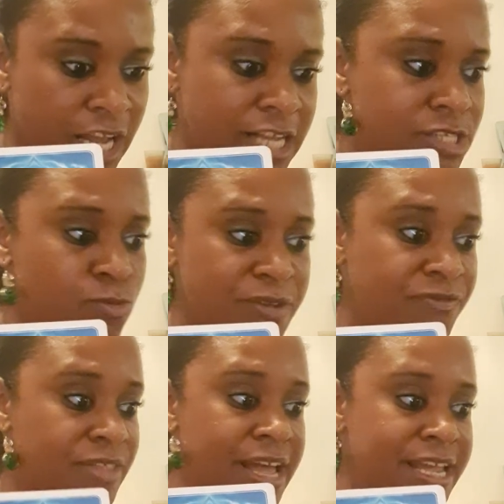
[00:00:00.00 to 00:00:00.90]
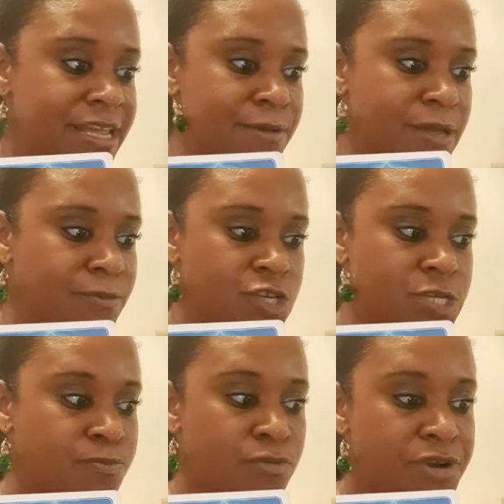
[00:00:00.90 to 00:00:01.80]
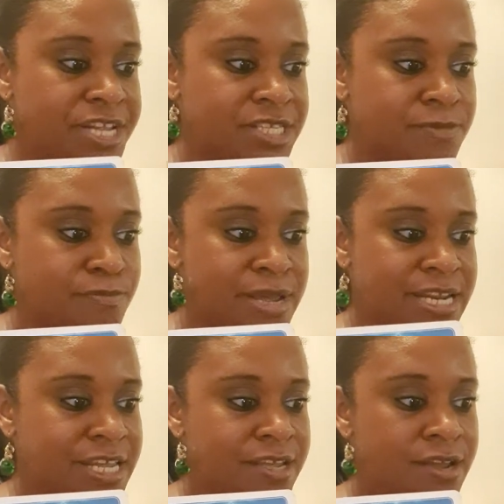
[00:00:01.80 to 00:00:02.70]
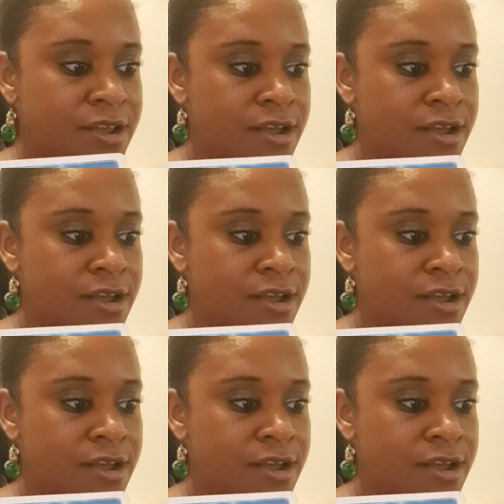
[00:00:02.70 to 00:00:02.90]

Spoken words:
And with that, it just brings many